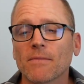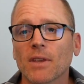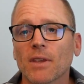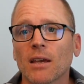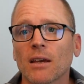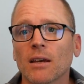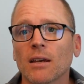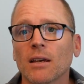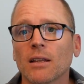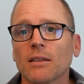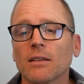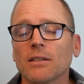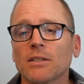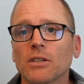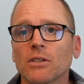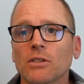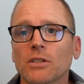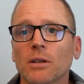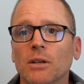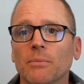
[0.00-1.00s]
And this
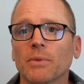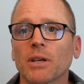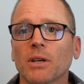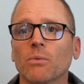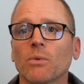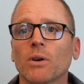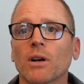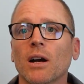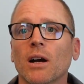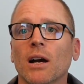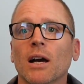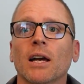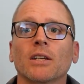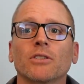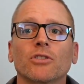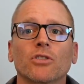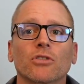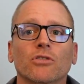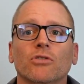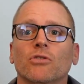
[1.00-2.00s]
is something where I
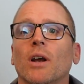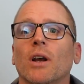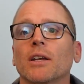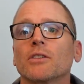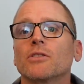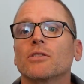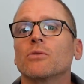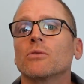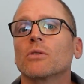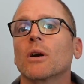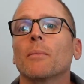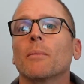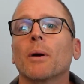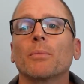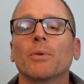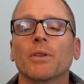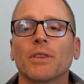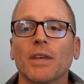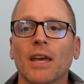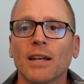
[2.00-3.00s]
just try to come
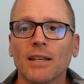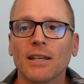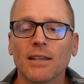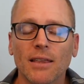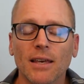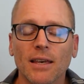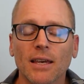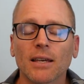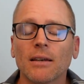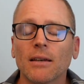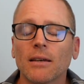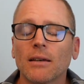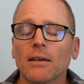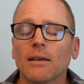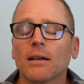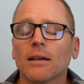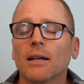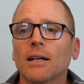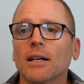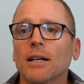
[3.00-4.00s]
up with anything
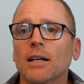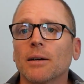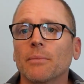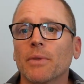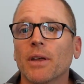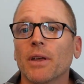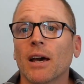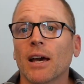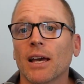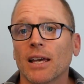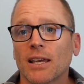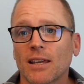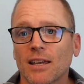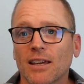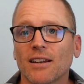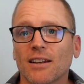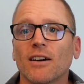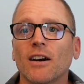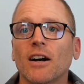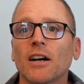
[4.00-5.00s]
um, that I
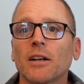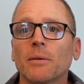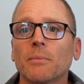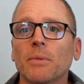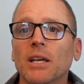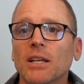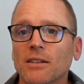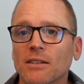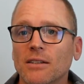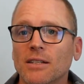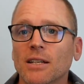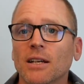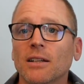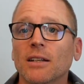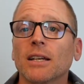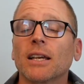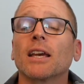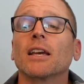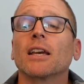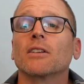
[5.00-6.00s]
can automate,
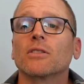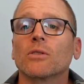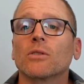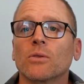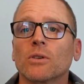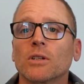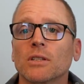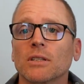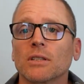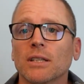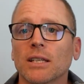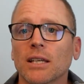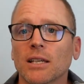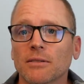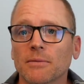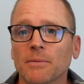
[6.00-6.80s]
delegate, or delete.